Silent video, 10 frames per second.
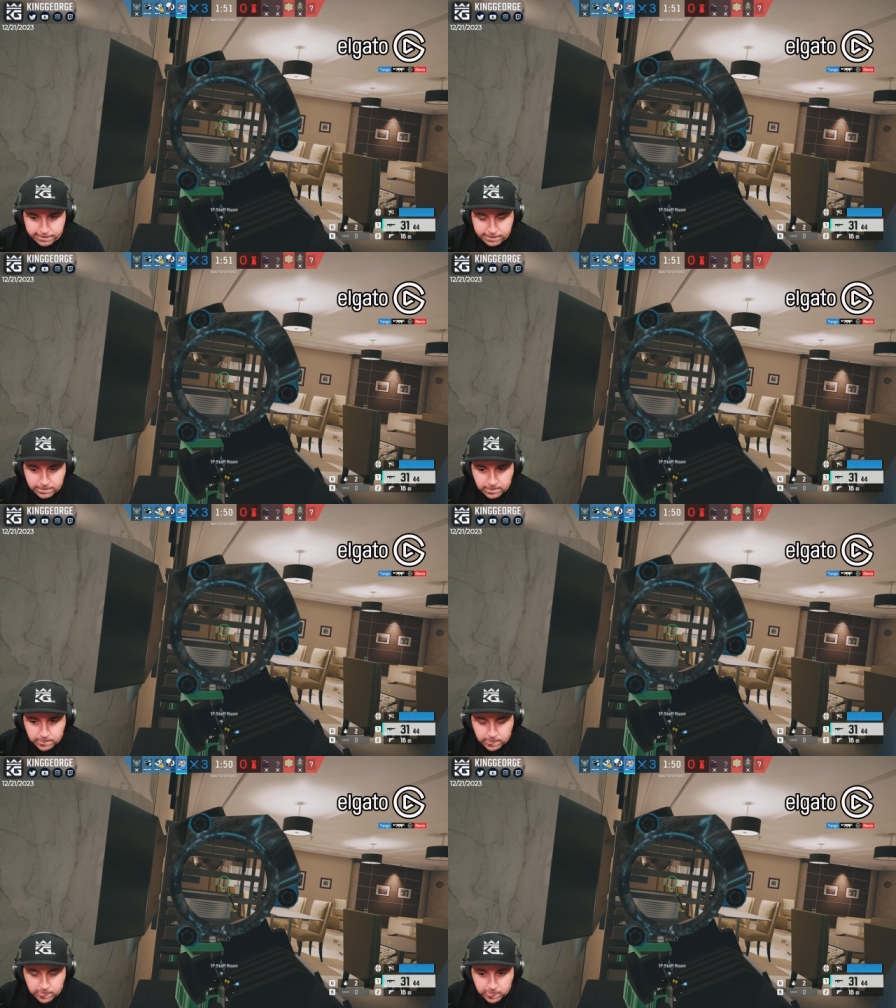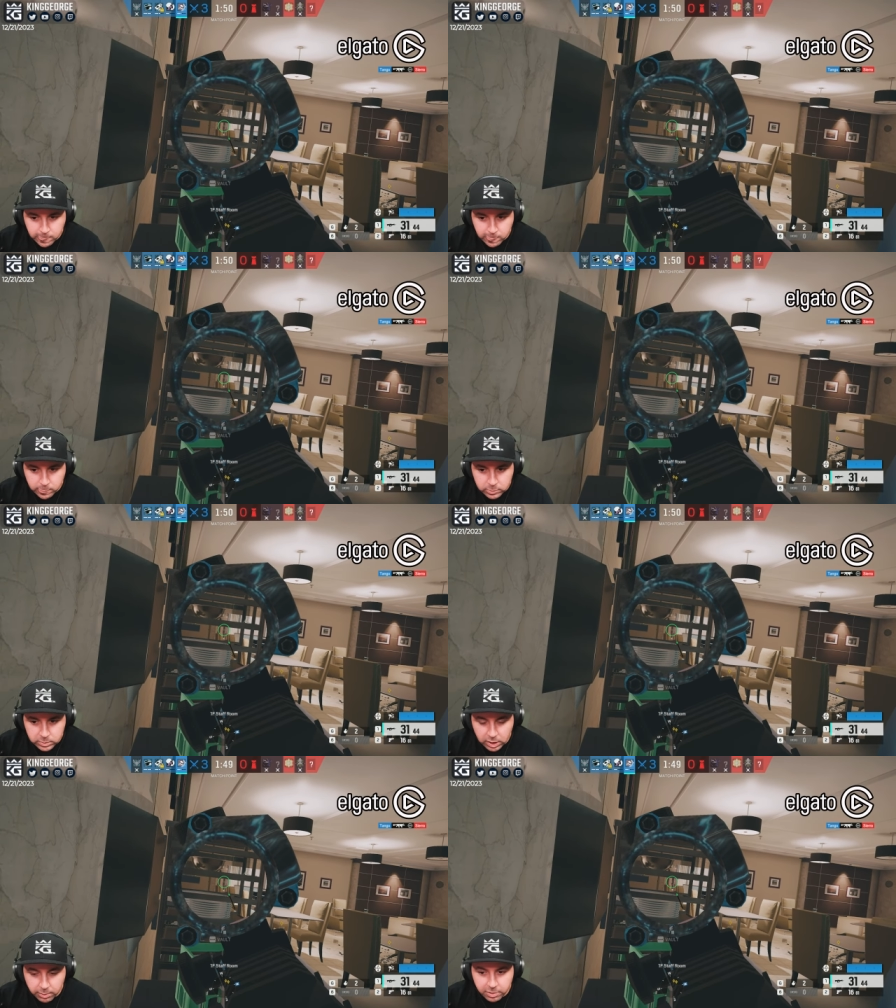Yeah, just stick A.
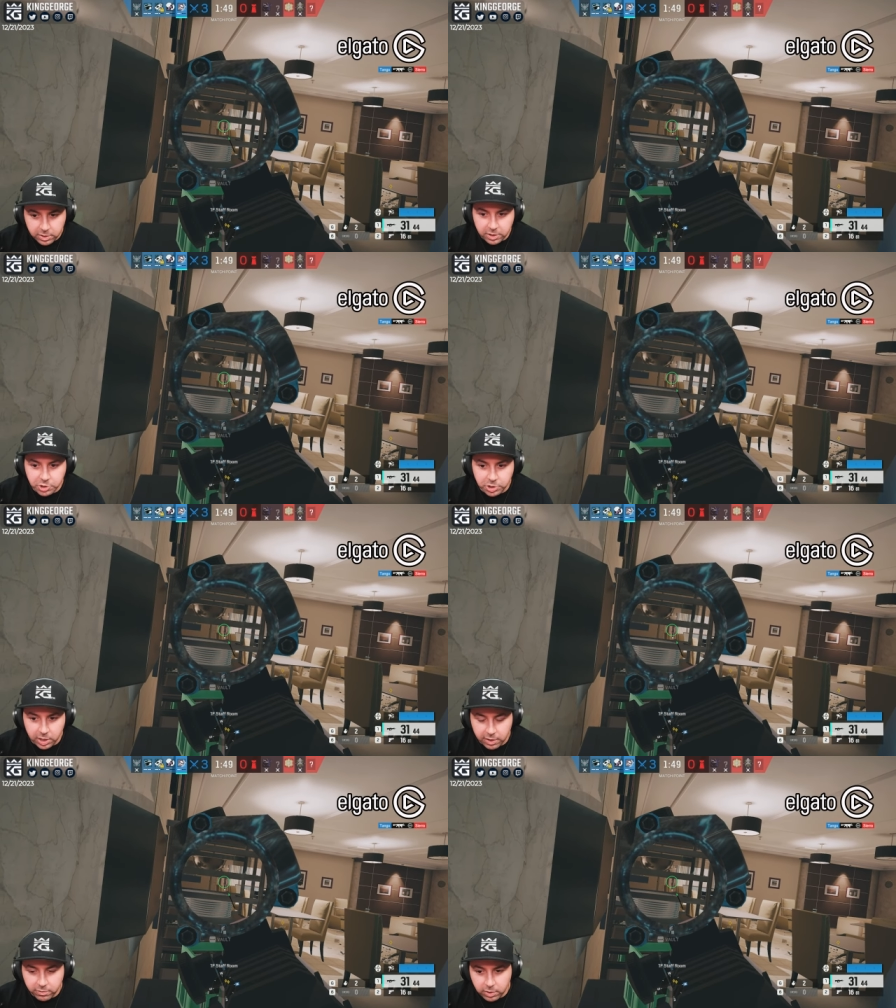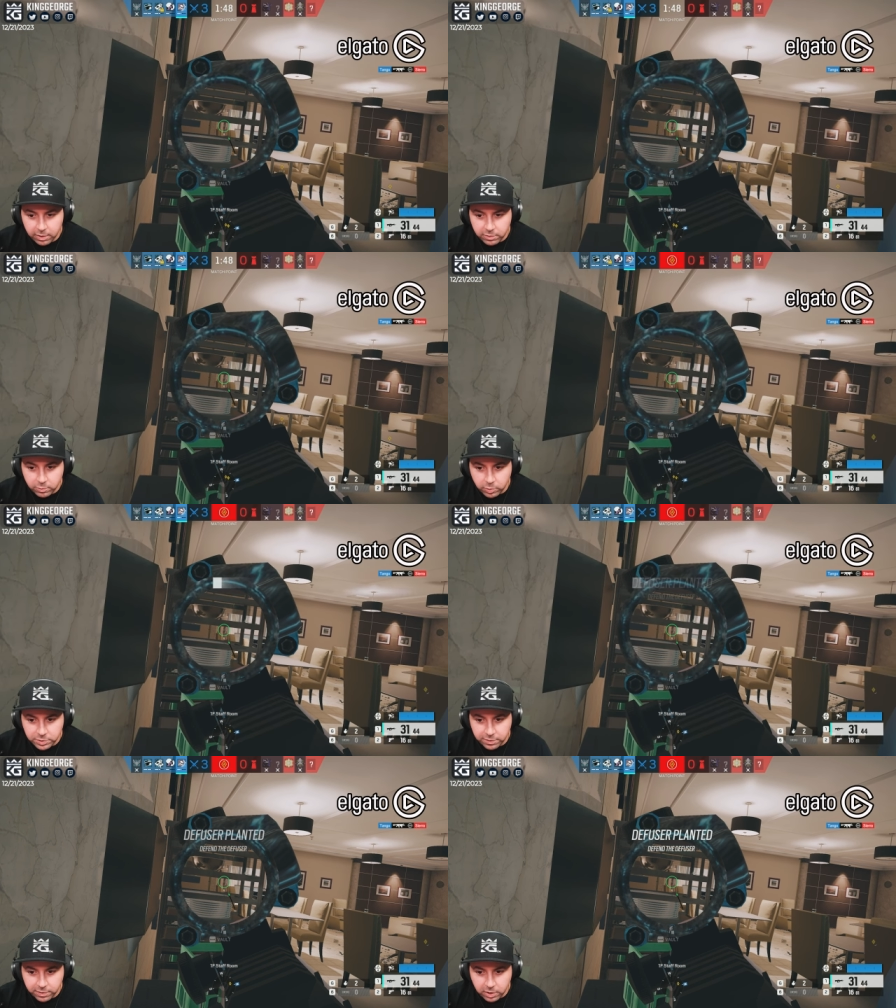I'm in kitchen. I have the
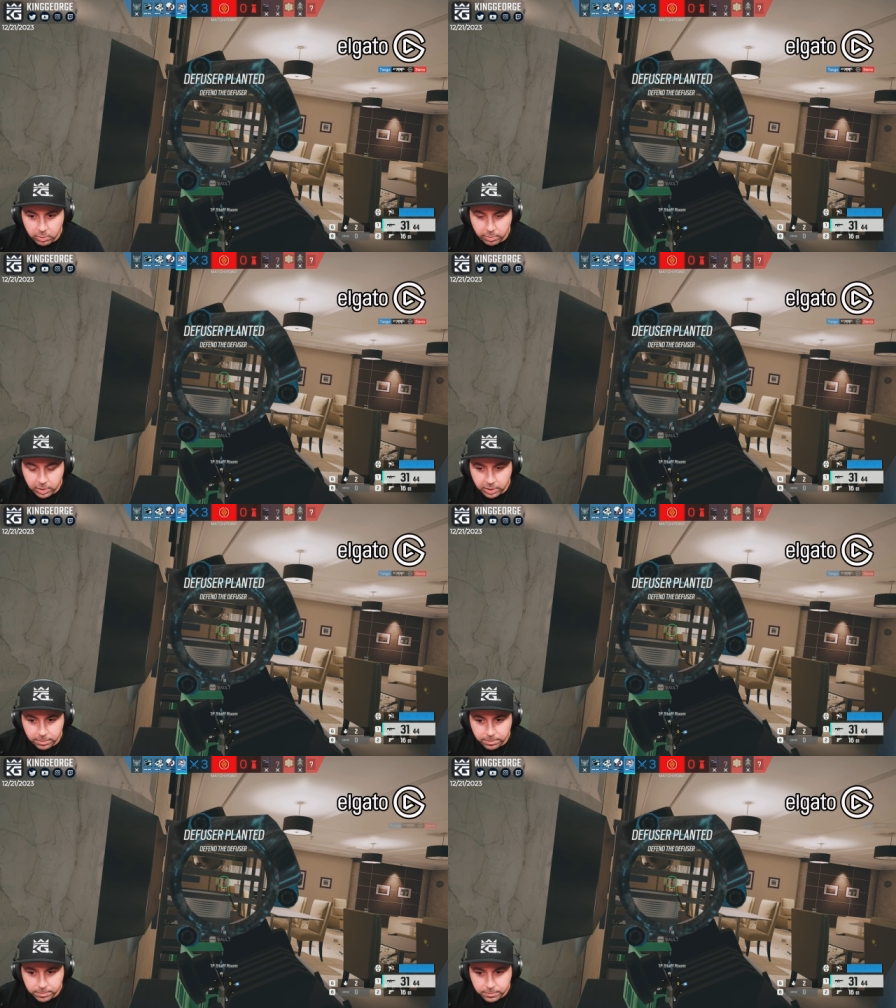rotate if they come up main.